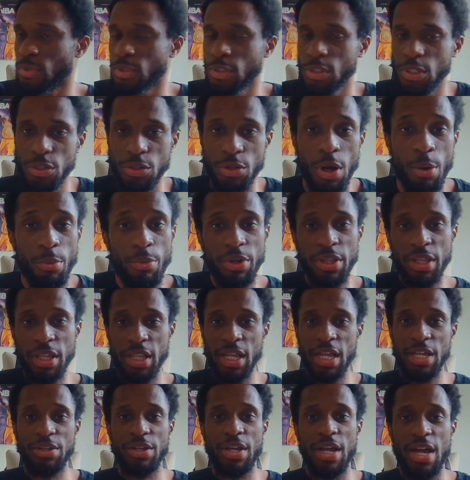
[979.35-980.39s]
So I'm really
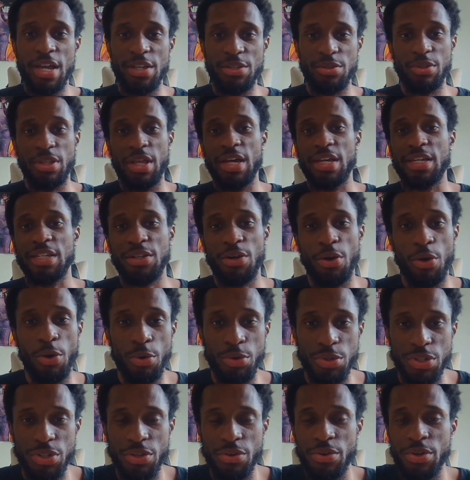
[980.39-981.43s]
glad you guys are liking the whole
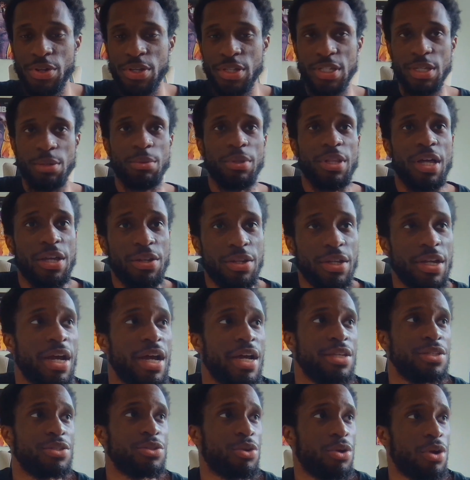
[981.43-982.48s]
series. I'm glad you
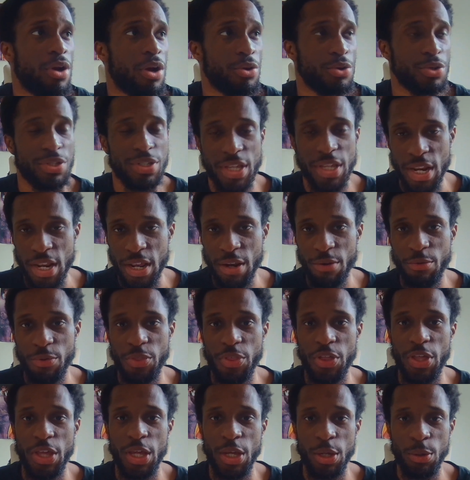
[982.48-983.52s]
guys are understanding
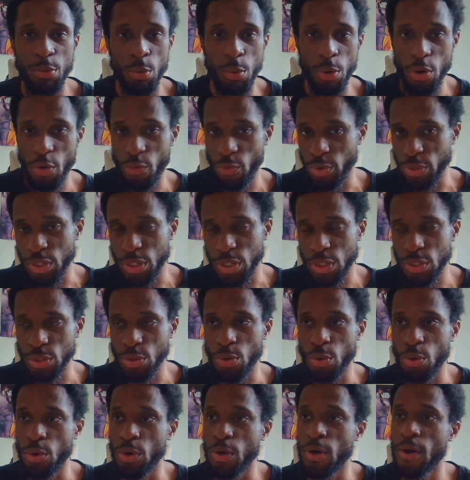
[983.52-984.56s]
everything. We went over
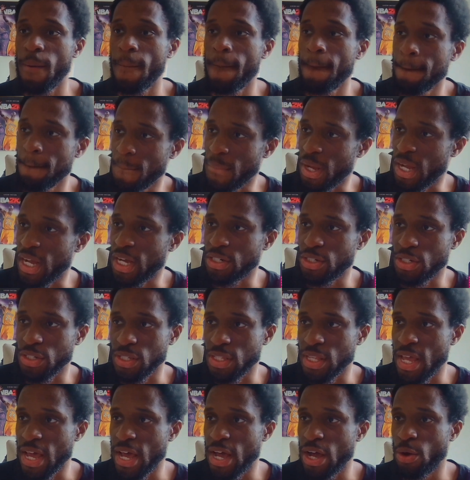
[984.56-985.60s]
Discord uh, just
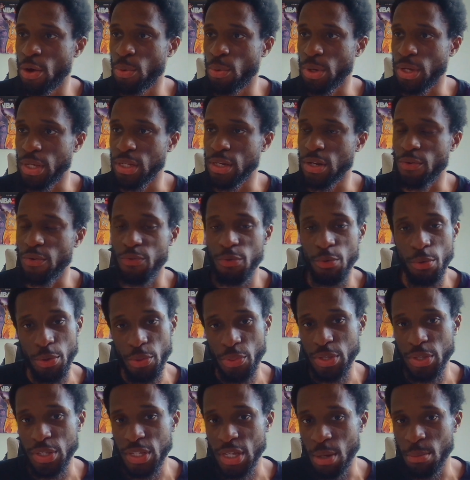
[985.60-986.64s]
now and a few other
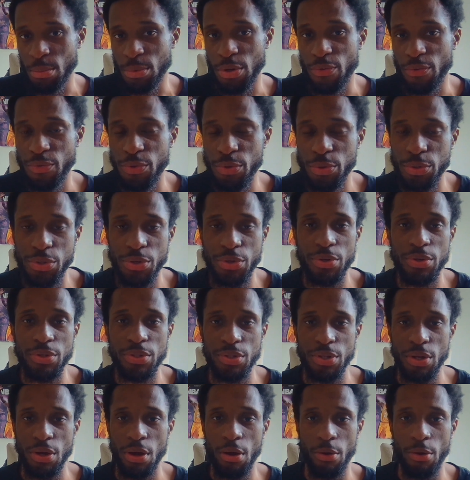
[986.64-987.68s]
things coming in the future.
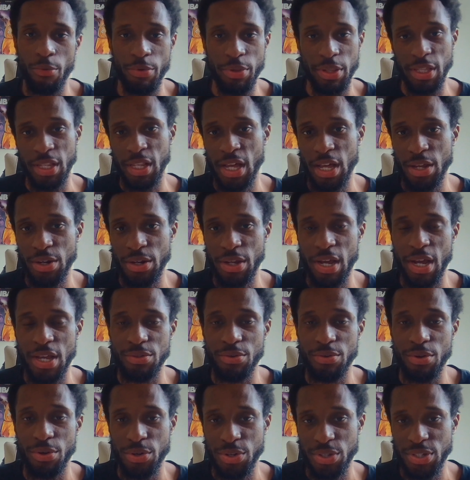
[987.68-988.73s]
So I'm really glad you guys are
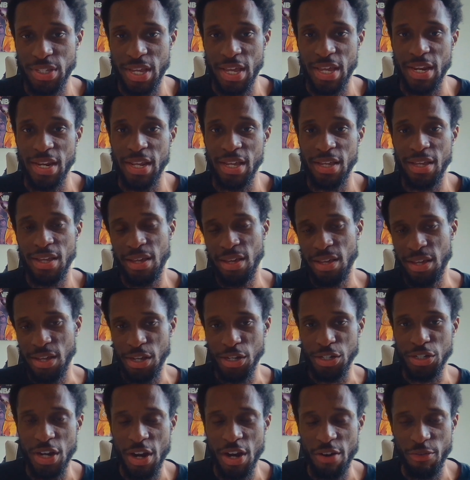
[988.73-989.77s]
understanding
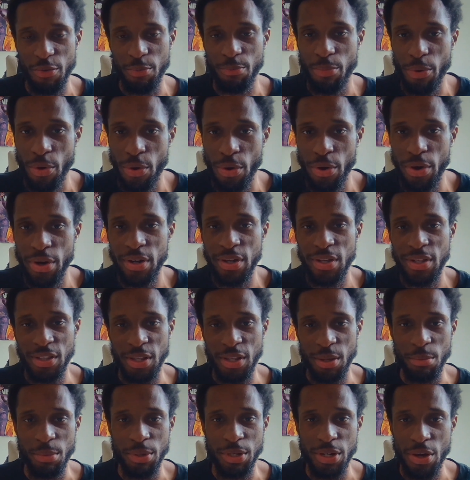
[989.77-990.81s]
each and every part. Let
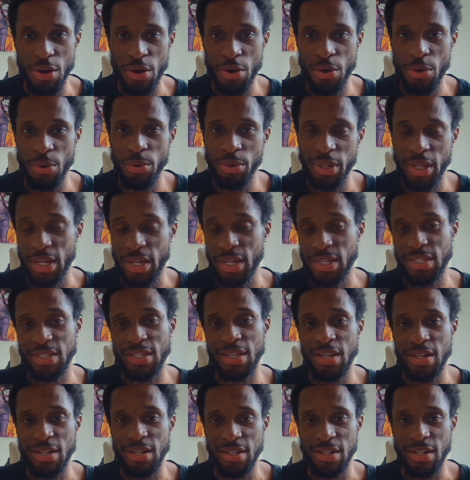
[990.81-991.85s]
me know, like I
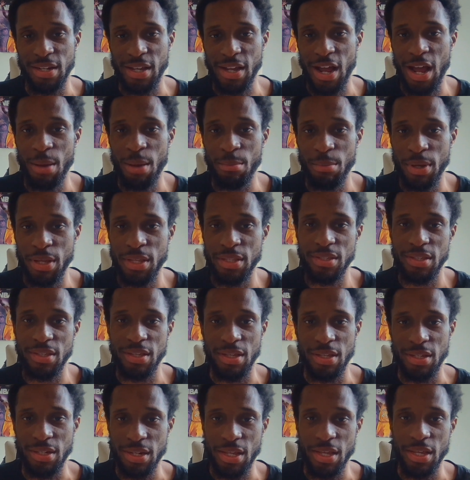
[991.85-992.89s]
said, in the comments
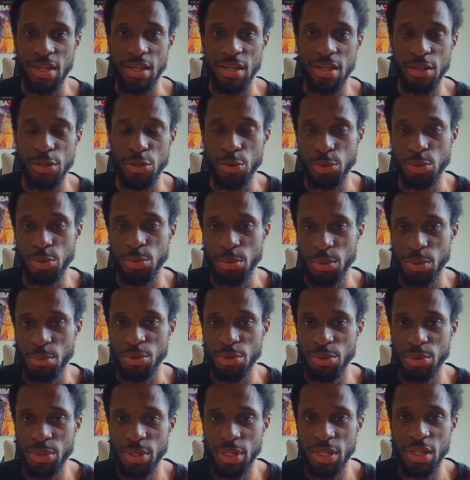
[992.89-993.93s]
in the YouTube
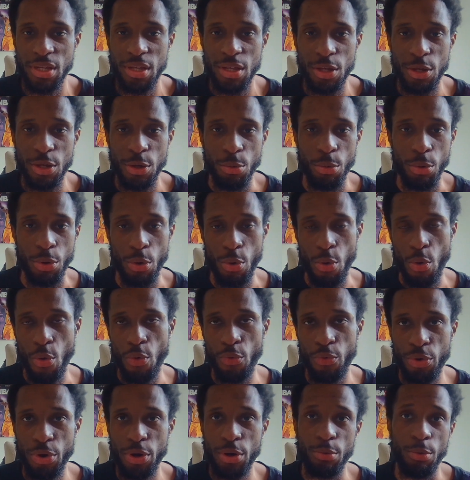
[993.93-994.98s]
community. We'll go
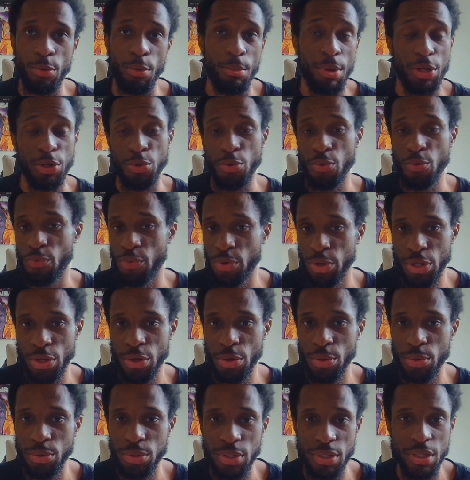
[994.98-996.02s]
over it. We'll make new
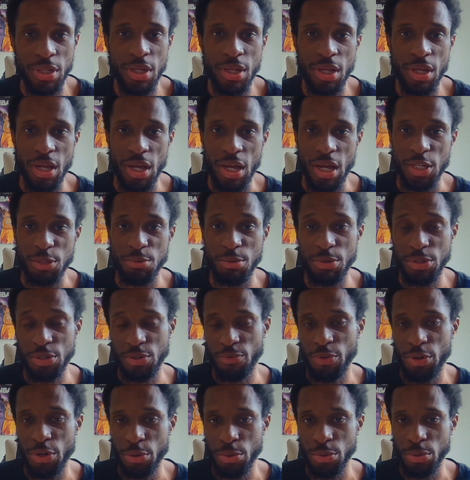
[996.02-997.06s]
videos, uh, special
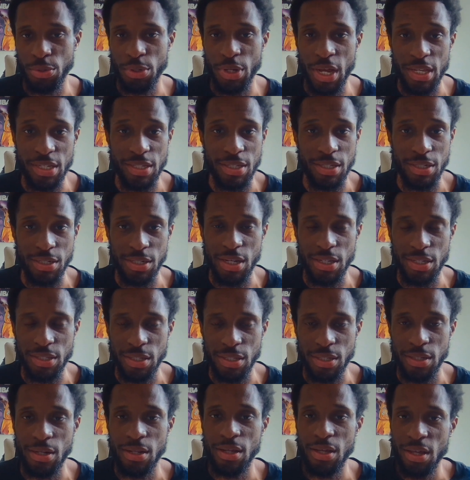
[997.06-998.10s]
videos you guys
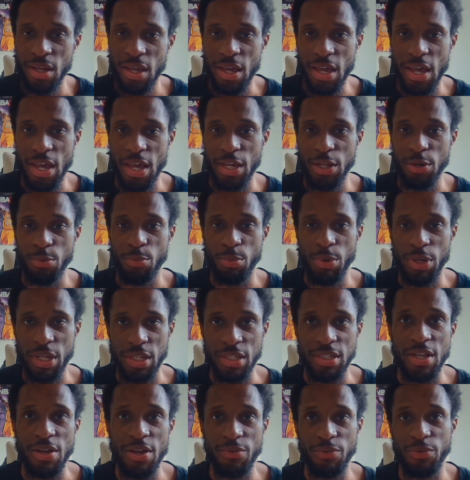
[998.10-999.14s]
suggested, and we can
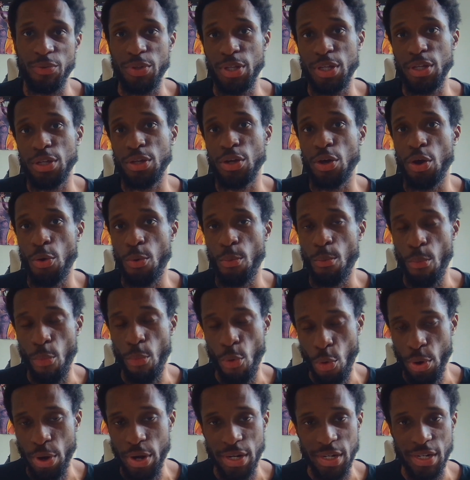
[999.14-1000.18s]
definitely go
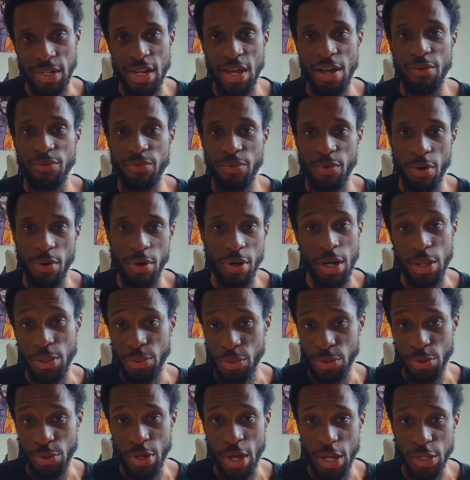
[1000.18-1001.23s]
more in depth on anything
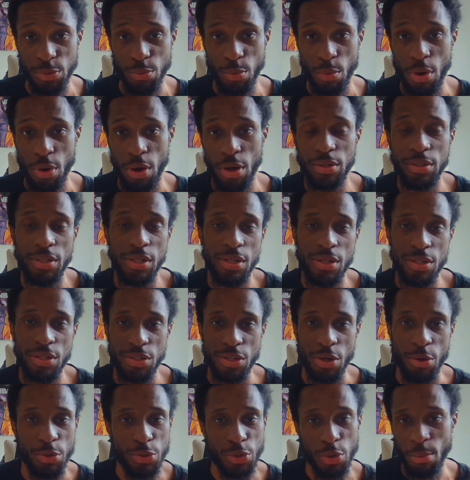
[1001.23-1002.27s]
you guys want. So
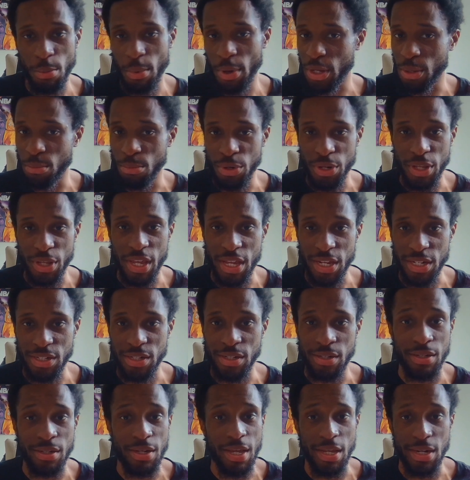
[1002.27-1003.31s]
it's all about
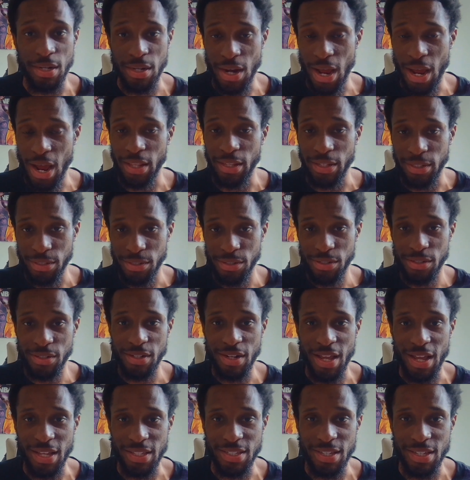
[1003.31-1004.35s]
communication and knowledge
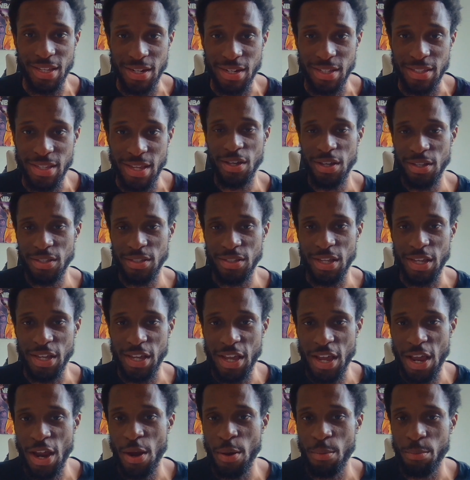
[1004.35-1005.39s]
at the end of the day. Take
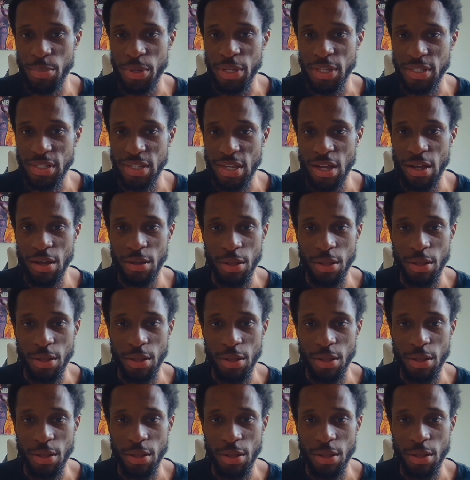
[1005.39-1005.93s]
care and peace out.